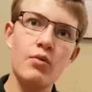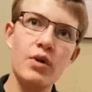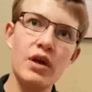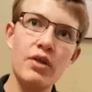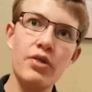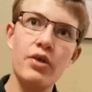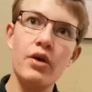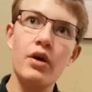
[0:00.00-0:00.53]

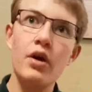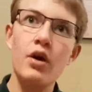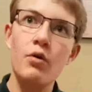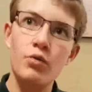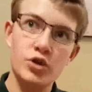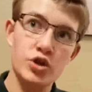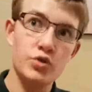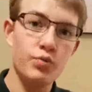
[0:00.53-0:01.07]
with,
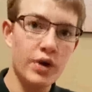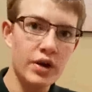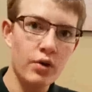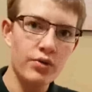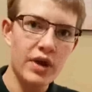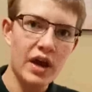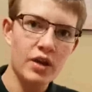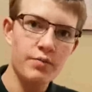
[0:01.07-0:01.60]
which is
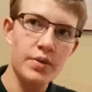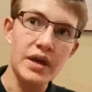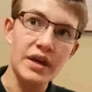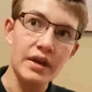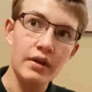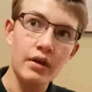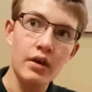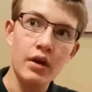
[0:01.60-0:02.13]
Windows XP.